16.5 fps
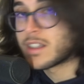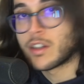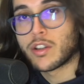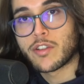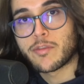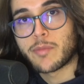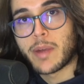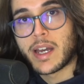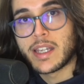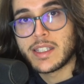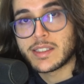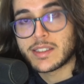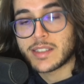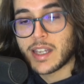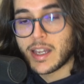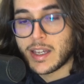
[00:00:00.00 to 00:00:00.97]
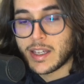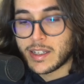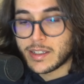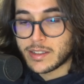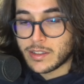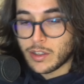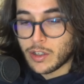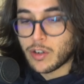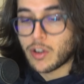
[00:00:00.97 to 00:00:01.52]
a lot of mice
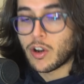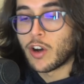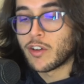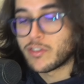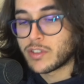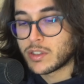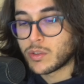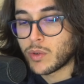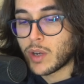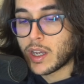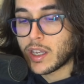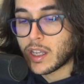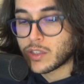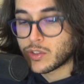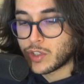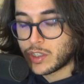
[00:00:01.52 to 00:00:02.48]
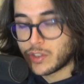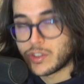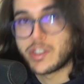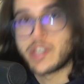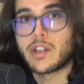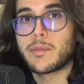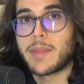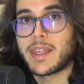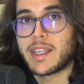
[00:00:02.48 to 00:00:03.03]
and not often do I actually
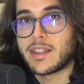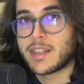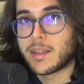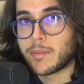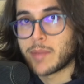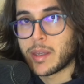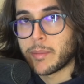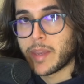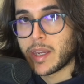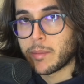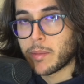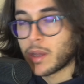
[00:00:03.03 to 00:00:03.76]
consider making them my main